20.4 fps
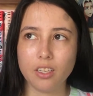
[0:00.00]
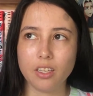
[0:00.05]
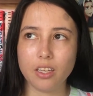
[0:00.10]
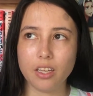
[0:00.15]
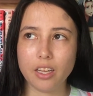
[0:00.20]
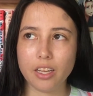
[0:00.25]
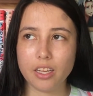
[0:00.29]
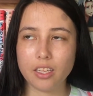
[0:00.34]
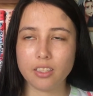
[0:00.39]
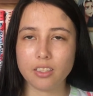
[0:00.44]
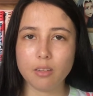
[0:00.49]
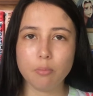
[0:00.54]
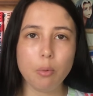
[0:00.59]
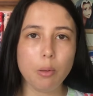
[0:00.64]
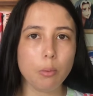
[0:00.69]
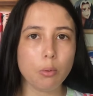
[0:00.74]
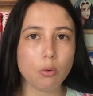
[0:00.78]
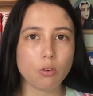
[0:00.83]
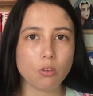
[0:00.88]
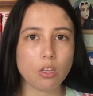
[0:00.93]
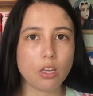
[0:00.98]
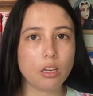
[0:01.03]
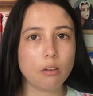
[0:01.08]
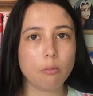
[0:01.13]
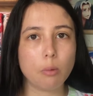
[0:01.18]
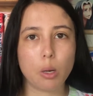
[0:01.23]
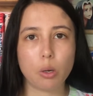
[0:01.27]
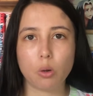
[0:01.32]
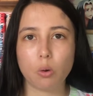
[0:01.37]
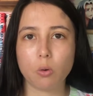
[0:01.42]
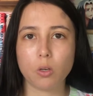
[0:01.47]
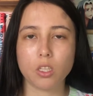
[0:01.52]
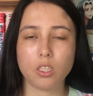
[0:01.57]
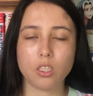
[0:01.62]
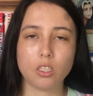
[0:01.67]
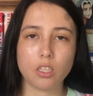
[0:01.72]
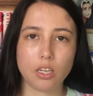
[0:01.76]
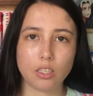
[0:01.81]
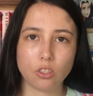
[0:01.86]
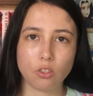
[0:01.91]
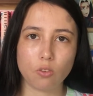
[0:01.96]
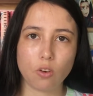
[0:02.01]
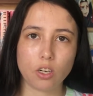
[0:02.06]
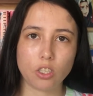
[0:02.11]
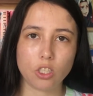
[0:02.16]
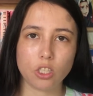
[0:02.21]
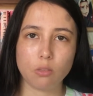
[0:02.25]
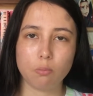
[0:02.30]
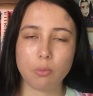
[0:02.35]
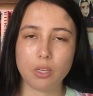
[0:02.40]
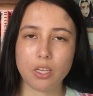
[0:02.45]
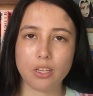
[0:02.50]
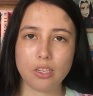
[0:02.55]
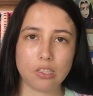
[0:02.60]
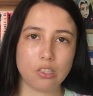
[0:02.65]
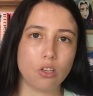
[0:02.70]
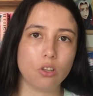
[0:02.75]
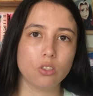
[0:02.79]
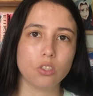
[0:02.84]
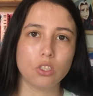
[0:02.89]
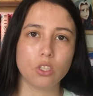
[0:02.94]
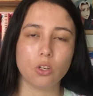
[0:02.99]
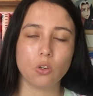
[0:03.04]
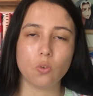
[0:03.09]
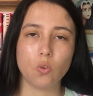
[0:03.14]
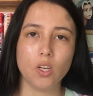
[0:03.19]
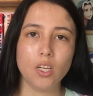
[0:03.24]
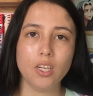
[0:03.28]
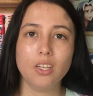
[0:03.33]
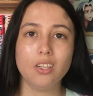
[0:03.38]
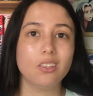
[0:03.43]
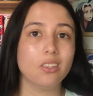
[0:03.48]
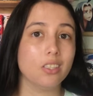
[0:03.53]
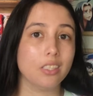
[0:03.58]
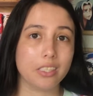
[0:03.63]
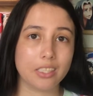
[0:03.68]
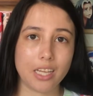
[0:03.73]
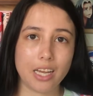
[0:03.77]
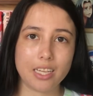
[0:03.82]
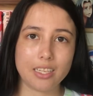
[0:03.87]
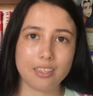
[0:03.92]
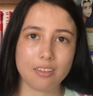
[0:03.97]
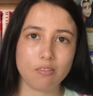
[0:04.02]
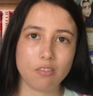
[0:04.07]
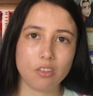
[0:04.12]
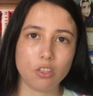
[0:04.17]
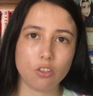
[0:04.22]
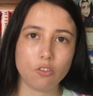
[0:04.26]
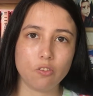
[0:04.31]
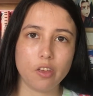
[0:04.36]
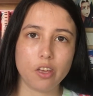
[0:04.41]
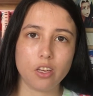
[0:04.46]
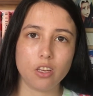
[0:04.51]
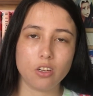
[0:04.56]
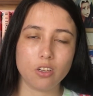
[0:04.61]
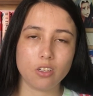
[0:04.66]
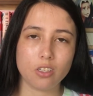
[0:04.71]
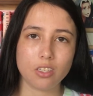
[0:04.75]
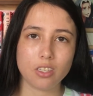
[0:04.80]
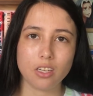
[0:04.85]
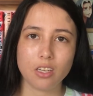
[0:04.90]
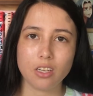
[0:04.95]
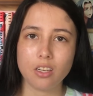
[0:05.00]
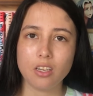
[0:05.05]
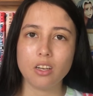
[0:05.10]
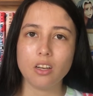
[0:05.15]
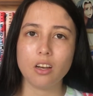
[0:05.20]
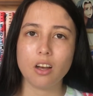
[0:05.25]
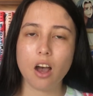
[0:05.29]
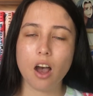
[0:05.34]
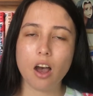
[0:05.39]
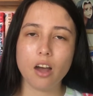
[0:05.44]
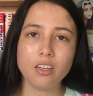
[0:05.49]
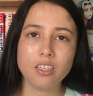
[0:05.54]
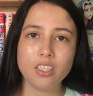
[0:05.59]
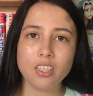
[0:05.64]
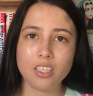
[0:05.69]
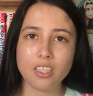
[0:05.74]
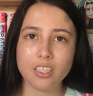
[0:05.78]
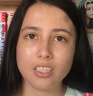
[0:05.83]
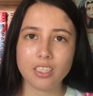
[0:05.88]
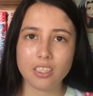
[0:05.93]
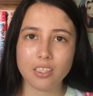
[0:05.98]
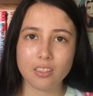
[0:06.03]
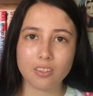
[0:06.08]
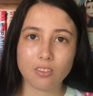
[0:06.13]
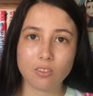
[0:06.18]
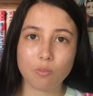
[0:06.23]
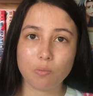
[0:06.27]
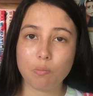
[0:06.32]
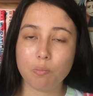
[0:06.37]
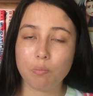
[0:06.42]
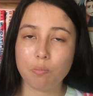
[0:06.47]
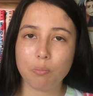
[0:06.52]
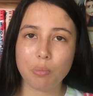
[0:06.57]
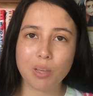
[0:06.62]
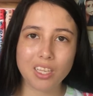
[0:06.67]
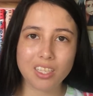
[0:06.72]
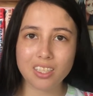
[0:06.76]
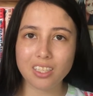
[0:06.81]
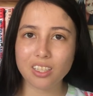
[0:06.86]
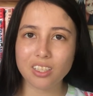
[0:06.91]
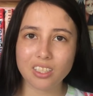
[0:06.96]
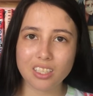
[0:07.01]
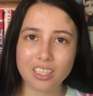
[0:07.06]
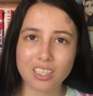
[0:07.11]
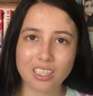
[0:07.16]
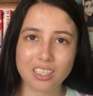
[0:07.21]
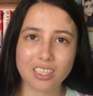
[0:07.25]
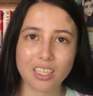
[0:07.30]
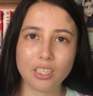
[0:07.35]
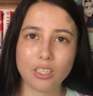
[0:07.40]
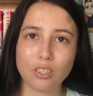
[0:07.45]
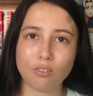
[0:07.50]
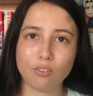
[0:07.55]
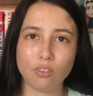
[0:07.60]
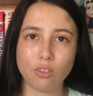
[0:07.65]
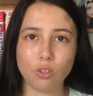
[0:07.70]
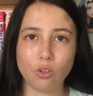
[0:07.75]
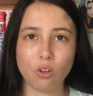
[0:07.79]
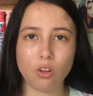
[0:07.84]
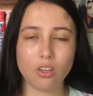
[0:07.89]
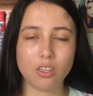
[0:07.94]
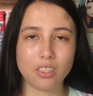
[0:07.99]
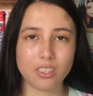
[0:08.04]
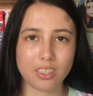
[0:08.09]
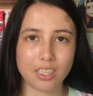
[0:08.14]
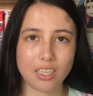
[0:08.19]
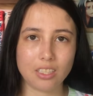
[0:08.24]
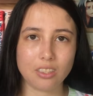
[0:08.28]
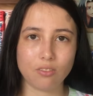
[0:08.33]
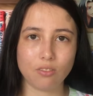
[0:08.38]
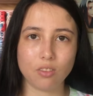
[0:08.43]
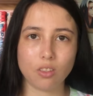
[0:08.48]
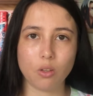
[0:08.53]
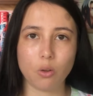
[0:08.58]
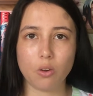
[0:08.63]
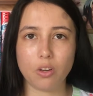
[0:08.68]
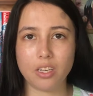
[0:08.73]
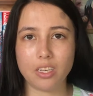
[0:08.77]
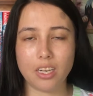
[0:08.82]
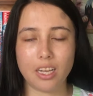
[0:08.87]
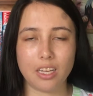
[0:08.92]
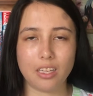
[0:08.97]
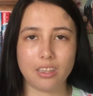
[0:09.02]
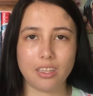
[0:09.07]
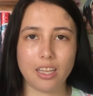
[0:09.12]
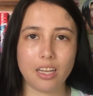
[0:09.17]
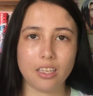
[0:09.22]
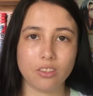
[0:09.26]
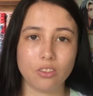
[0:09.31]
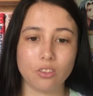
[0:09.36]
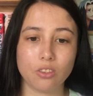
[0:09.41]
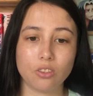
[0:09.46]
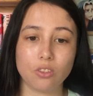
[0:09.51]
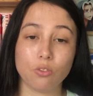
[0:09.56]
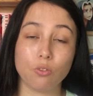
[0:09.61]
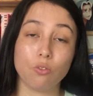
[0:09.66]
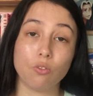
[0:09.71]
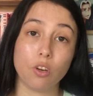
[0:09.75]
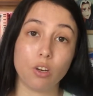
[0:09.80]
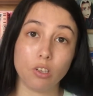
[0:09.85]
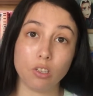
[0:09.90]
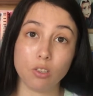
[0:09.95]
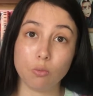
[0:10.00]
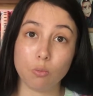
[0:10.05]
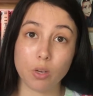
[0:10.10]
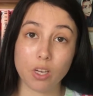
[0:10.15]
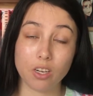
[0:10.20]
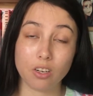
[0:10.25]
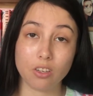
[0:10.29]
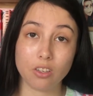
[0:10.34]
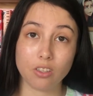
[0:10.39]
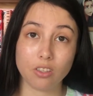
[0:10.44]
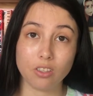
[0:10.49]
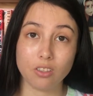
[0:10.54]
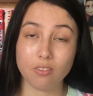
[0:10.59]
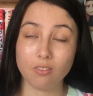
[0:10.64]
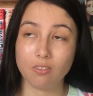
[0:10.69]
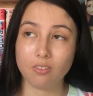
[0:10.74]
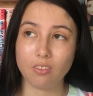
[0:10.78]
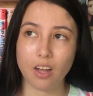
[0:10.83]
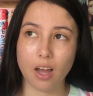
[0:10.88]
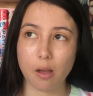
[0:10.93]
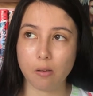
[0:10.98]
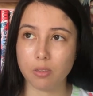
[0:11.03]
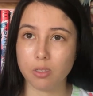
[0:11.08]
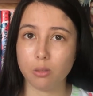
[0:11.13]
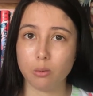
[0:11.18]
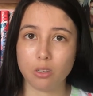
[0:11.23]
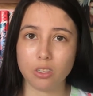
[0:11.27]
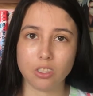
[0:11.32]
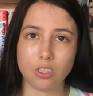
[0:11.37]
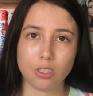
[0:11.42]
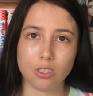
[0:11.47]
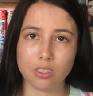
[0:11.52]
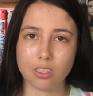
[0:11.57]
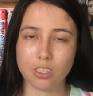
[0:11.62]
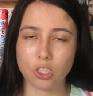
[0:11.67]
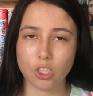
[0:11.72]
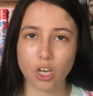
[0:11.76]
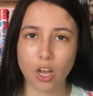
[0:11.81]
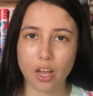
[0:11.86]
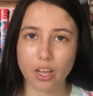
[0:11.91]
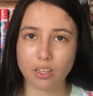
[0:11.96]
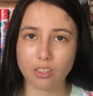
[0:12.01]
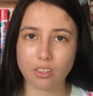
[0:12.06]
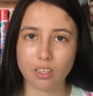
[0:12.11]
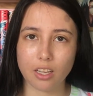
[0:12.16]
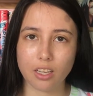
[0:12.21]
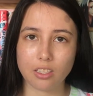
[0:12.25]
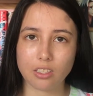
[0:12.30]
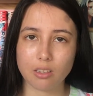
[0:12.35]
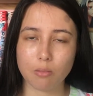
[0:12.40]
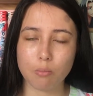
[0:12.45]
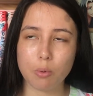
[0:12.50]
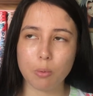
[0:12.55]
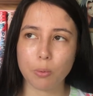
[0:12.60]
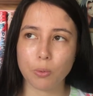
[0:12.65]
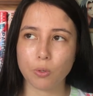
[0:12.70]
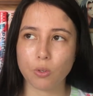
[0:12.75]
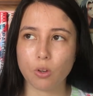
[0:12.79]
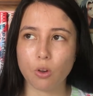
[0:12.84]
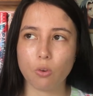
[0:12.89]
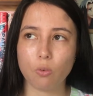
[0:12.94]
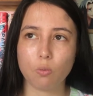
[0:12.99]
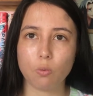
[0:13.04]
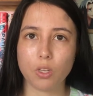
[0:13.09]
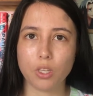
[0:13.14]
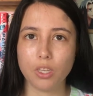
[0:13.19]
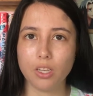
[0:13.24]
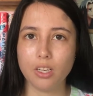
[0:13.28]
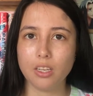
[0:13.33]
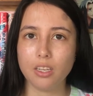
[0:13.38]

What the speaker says: And some people are thinking about going in that direction because also the size of these figures. Anya is basically the size of Lloyd, and that looks very weird, obviously because she's a child, and some people are going with